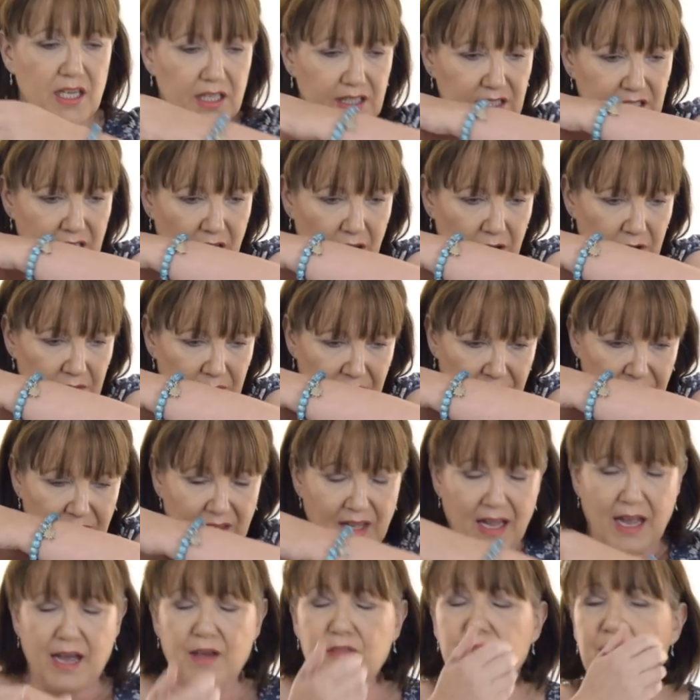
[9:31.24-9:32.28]
So
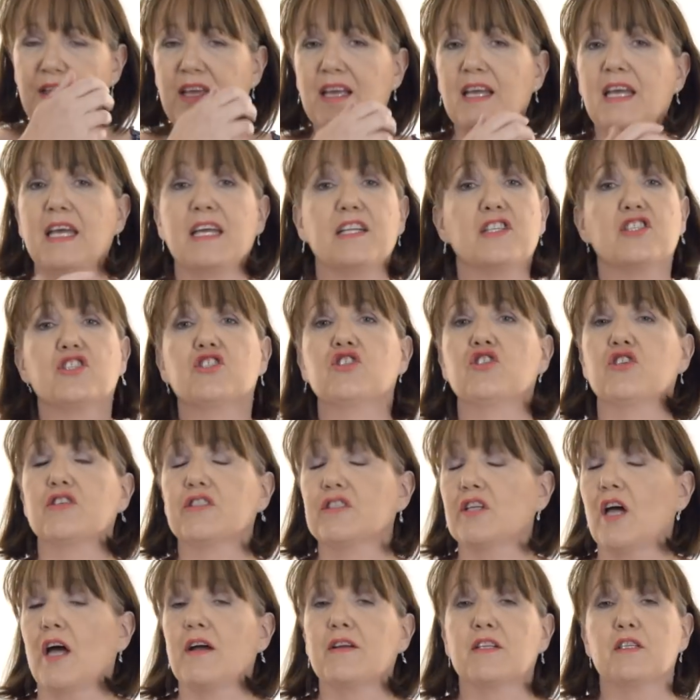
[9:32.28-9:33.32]
I think it's
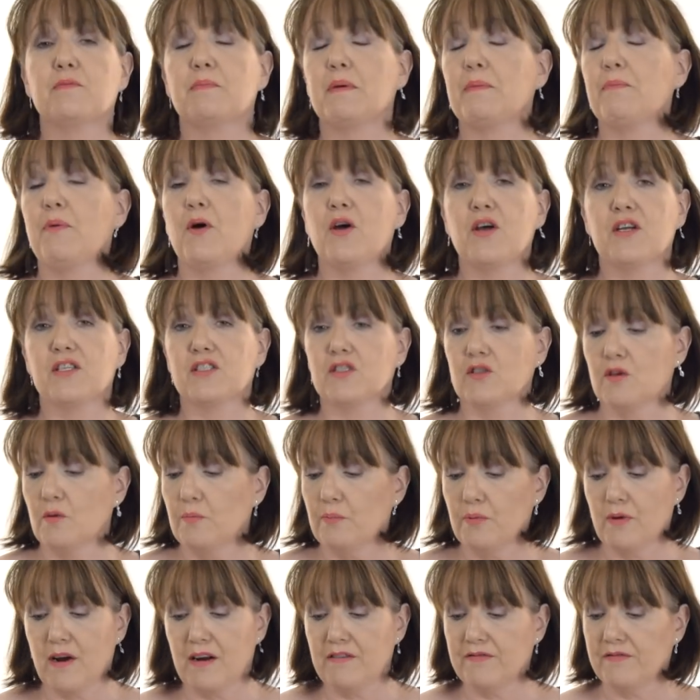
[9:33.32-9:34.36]
just going to be personal
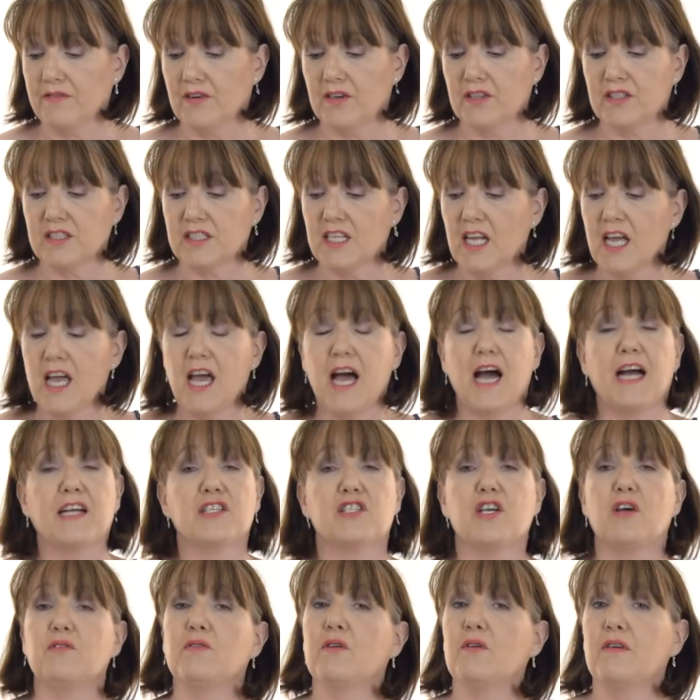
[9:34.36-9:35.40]
preference. I
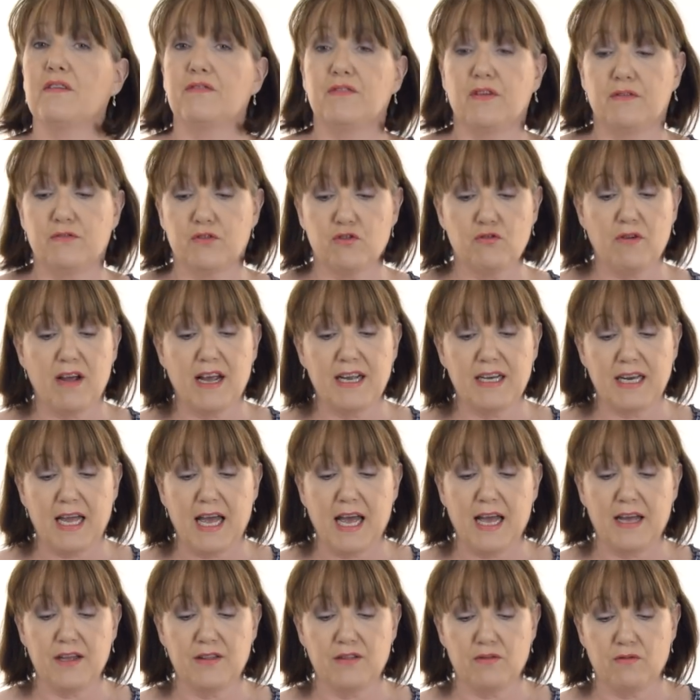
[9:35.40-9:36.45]
don't know if you've tried
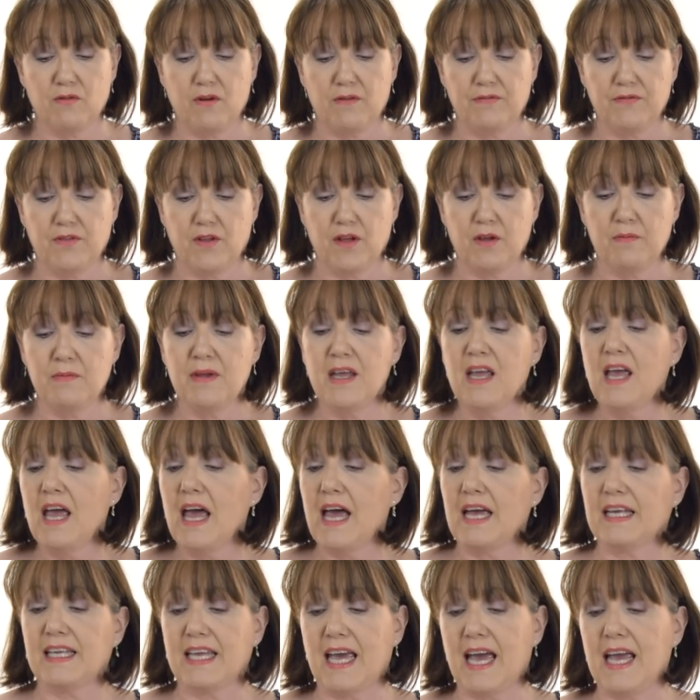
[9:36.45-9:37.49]
either of them.
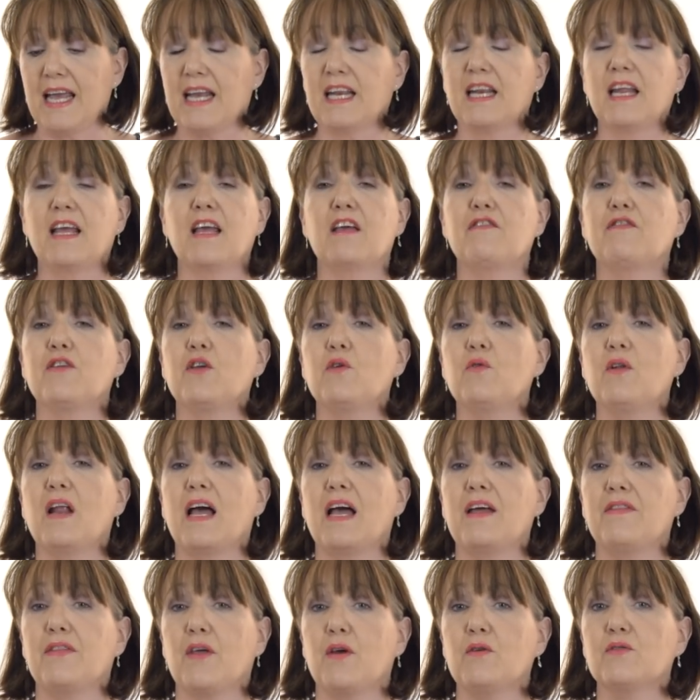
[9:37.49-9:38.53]
Again, if you
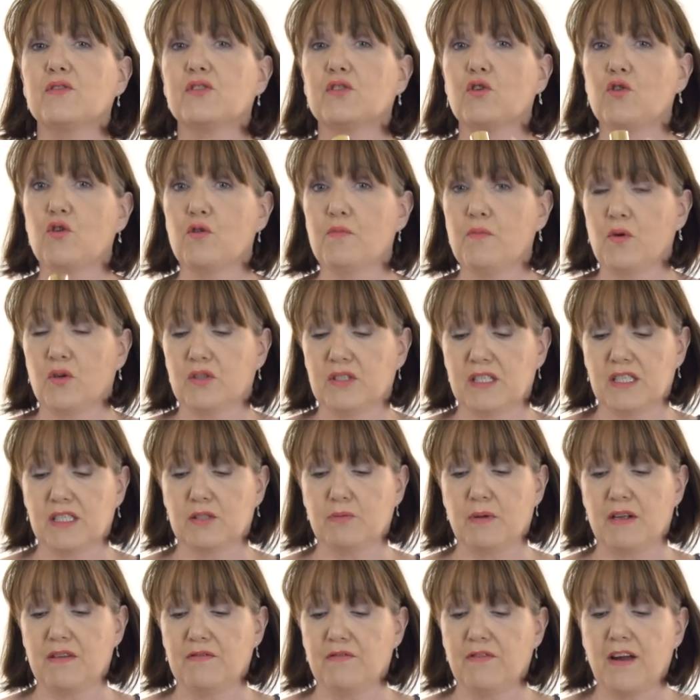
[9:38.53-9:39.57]
like those gourmandy
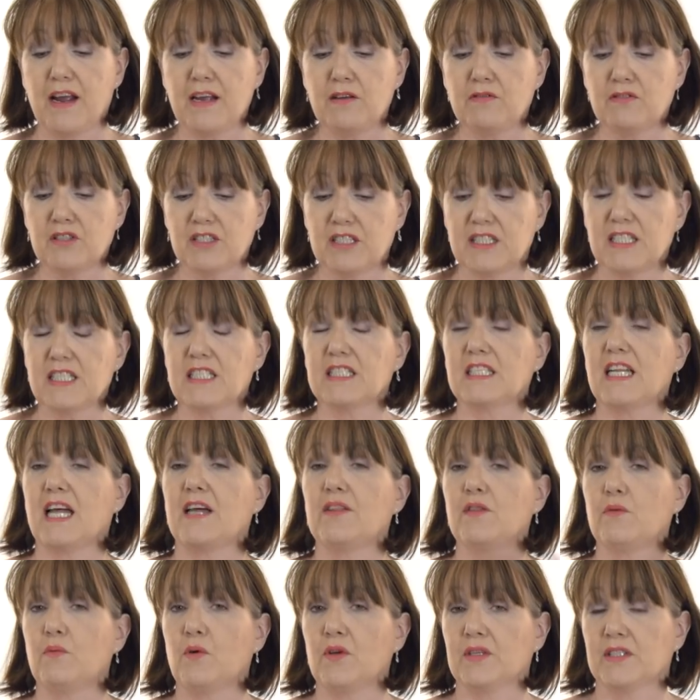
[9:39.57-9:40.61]
sweet fragrances,
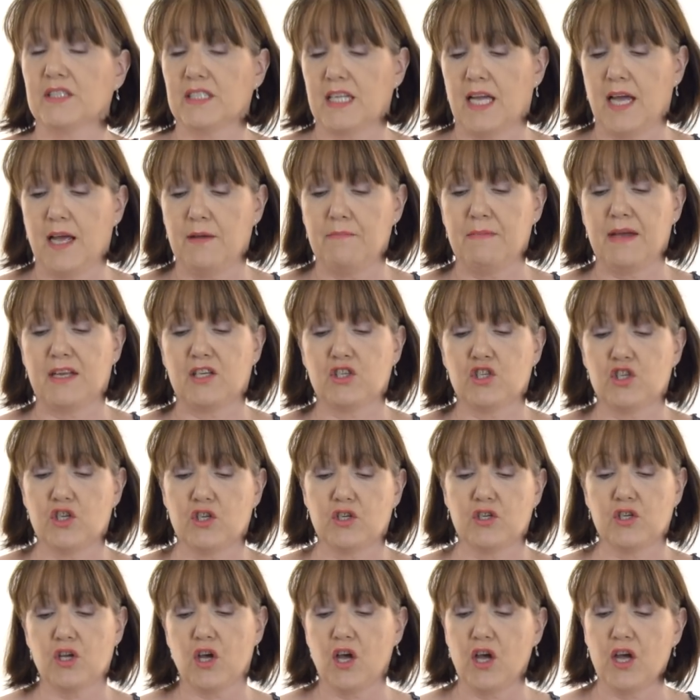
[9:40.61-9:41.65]
like the ones that I
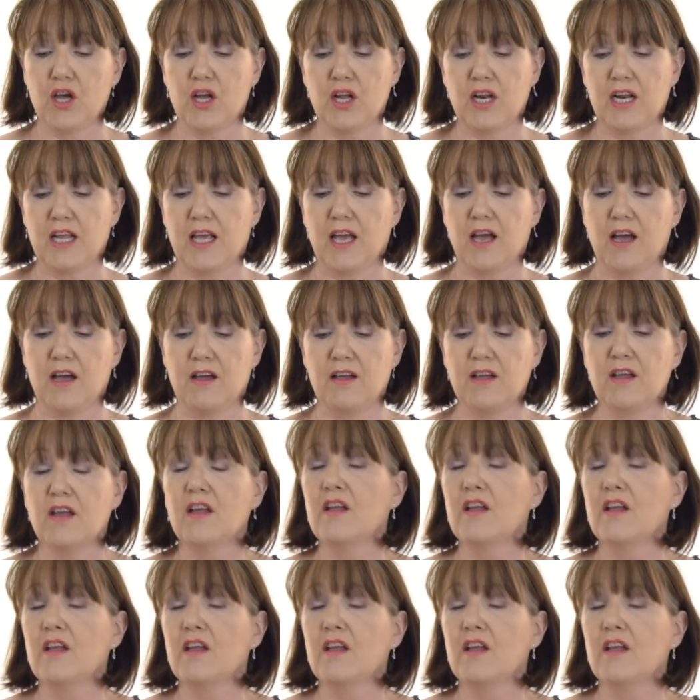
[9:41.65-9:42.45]
mentioned earlier,